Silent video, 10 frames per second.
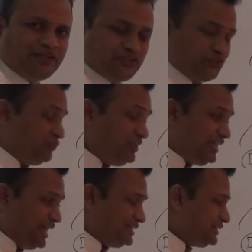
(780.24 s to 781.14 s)
So we
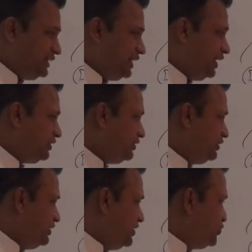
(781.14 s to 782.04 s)
can say that
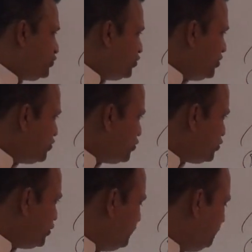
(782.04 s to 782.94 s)

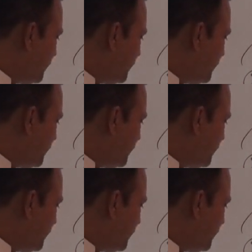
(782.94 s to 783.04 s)
changes in